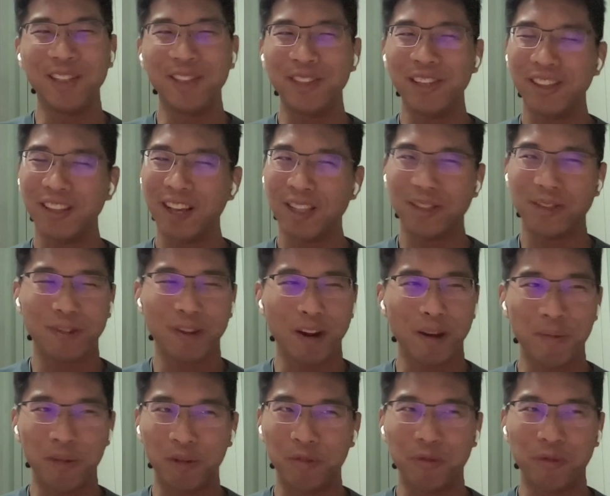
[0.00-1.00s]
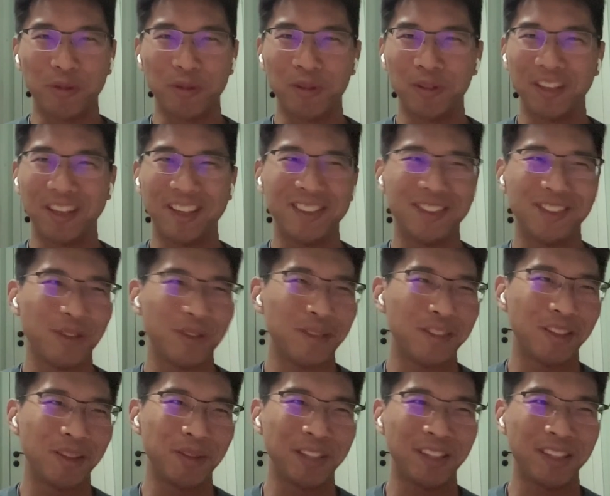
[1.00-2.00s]
I think that's very beautiful. It's
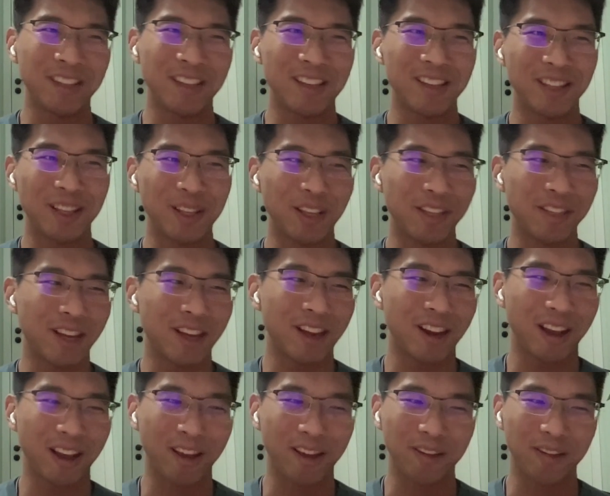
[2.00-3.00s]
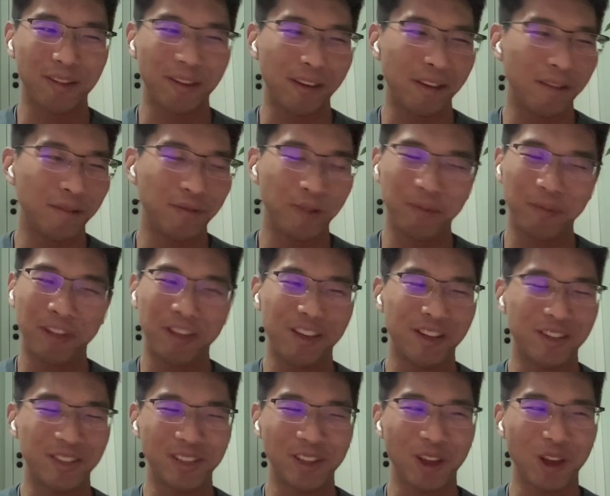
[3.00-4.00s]
something designed like 50
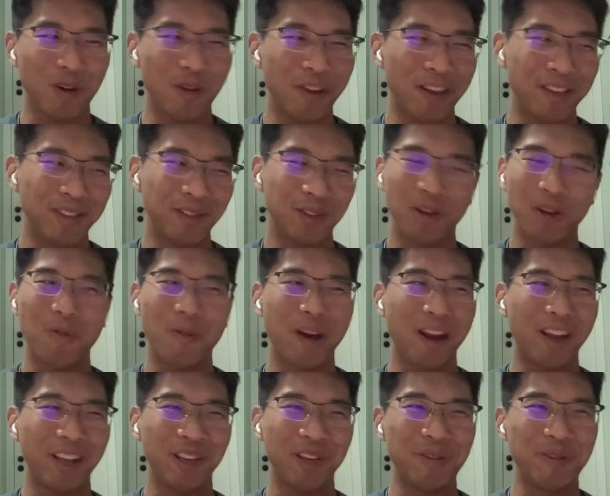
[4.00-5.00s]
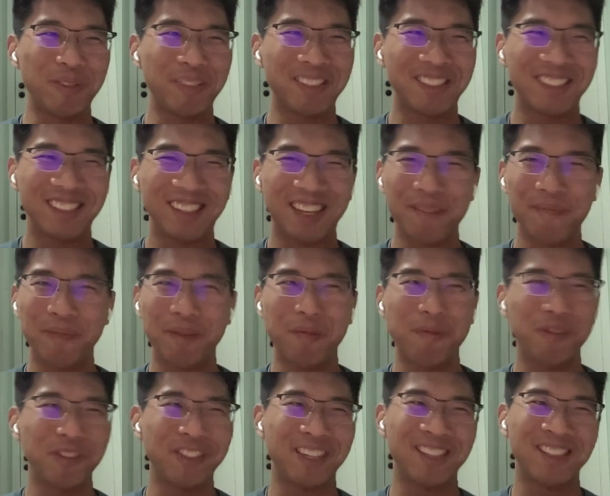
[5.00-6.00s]
years ago and still widely used, and
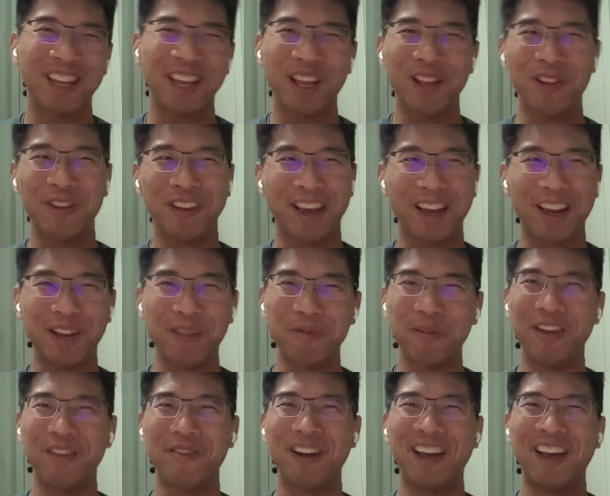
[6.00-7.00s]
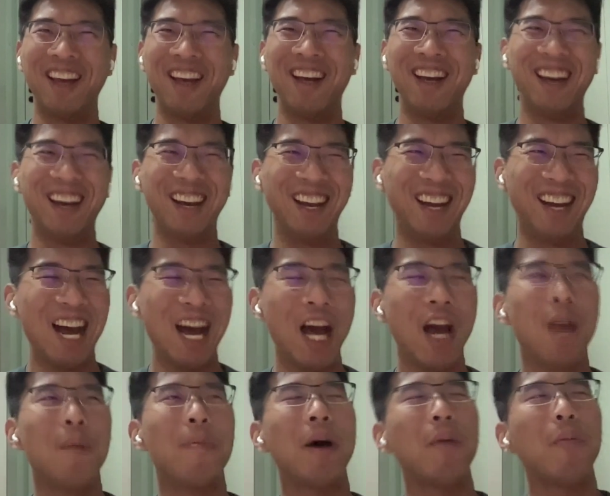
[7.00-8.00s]
people just cannot get it away, right?
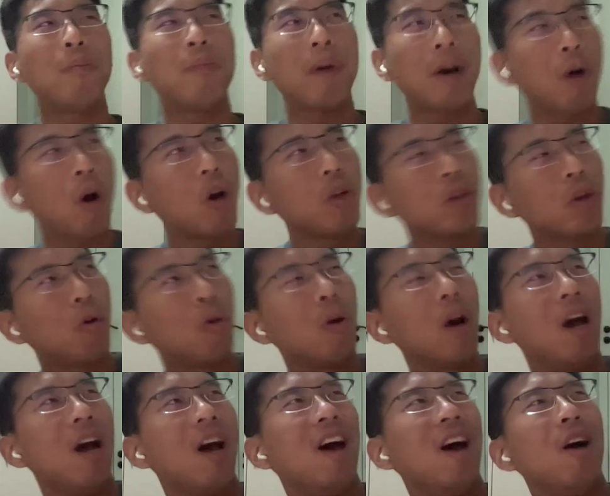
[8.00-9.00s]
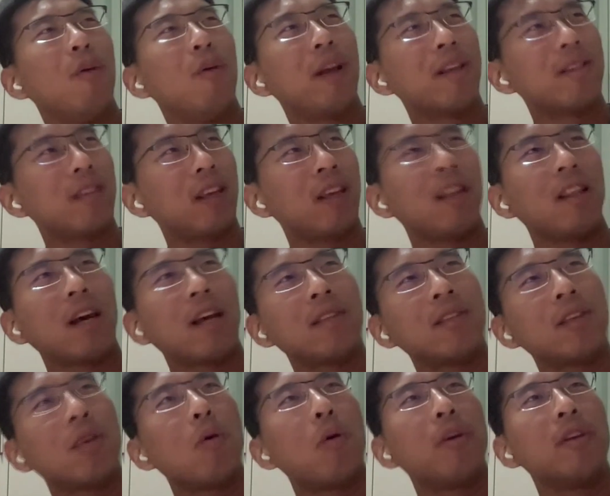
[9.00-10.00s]
but also we are seeing that
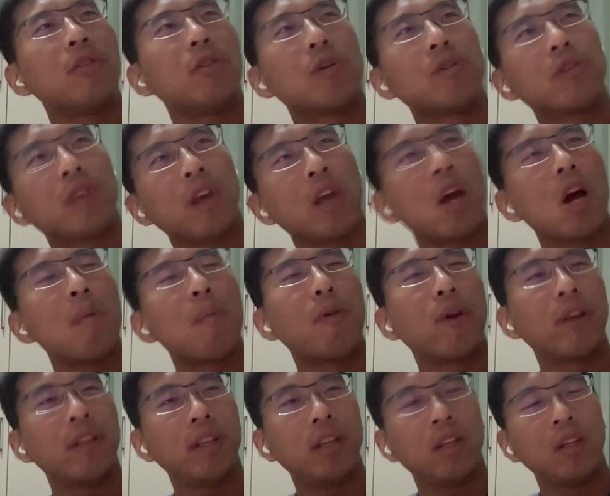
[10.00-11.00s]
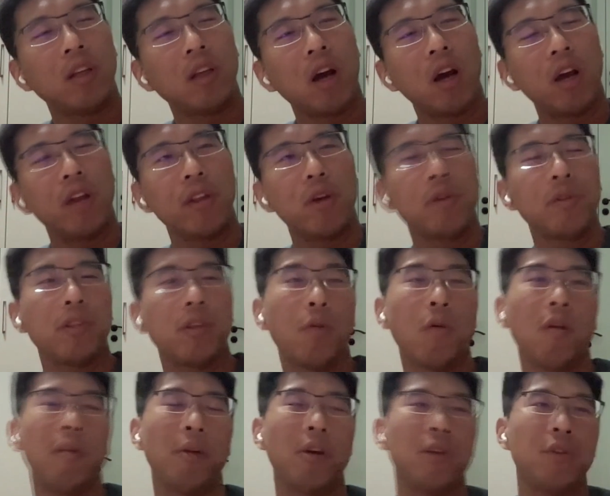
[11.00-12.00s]
SQL is also incorporating
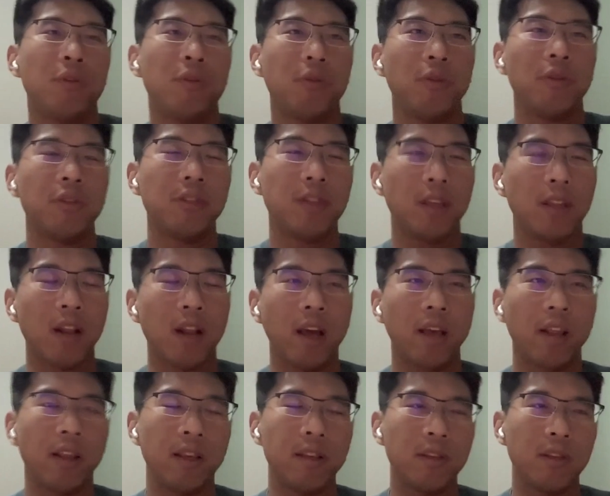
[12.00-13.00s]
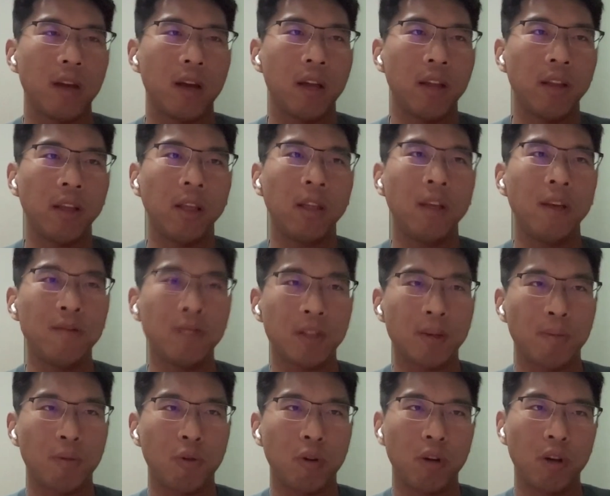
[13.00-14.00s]
NoSQL because you see like this native
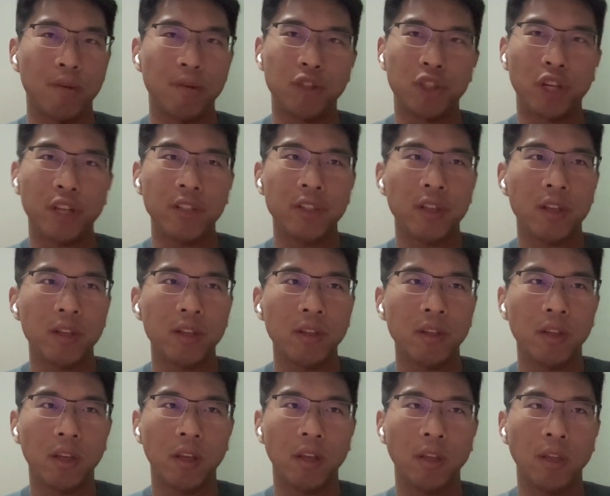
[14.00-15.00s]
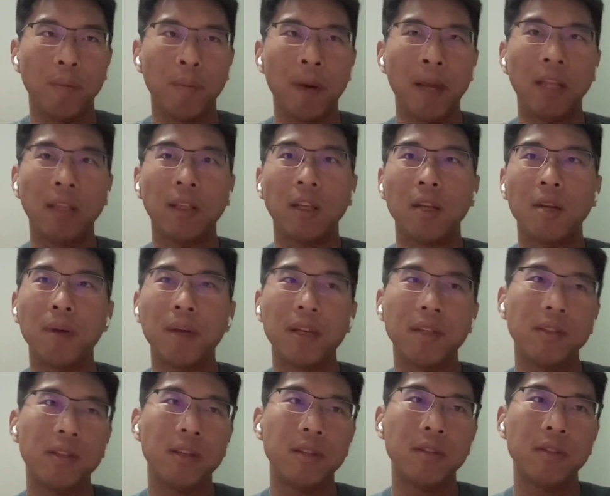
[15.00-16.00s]
support of JSON in many
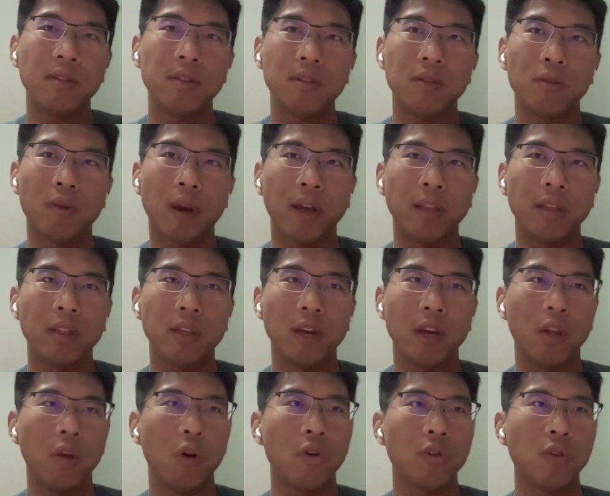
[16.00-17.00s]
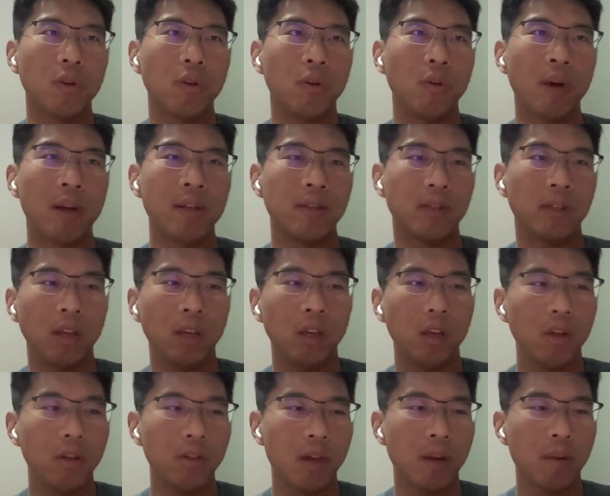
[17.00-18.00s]
databases, right? And also you are
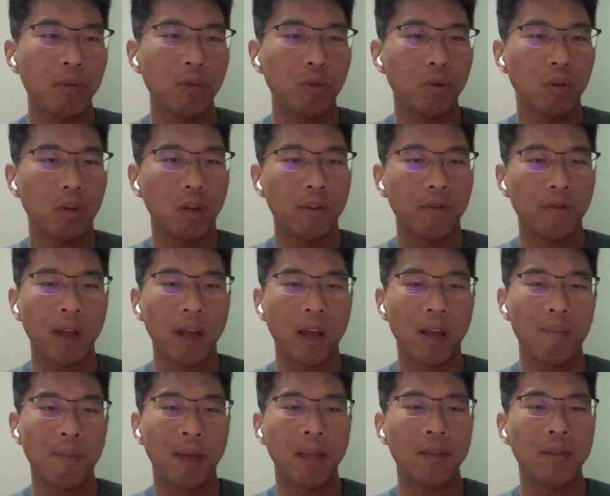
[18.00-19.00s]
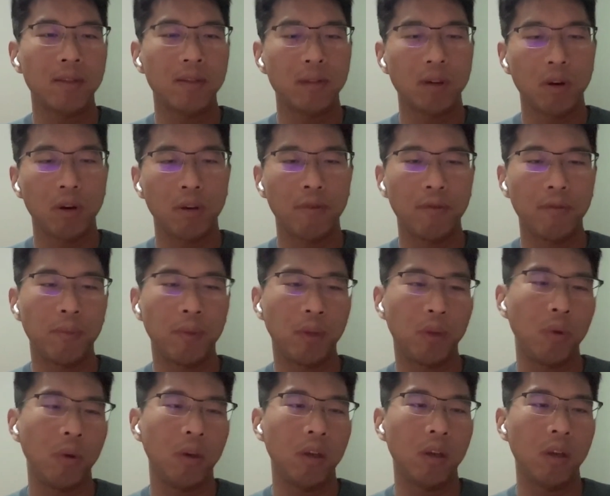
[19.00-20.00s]
seeing some sort of like a mix of
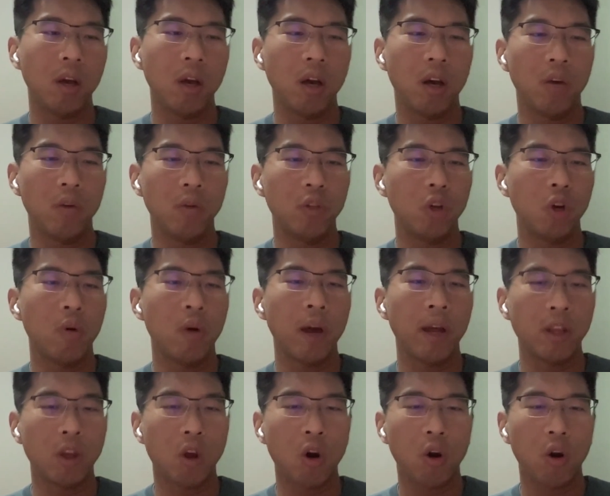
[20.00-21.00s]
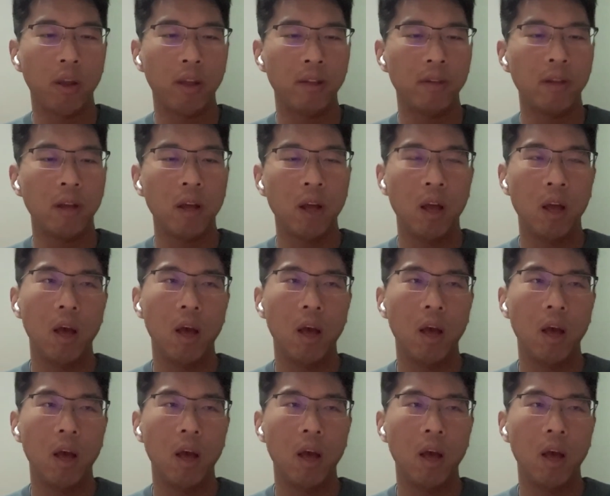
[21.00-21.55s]
between row and column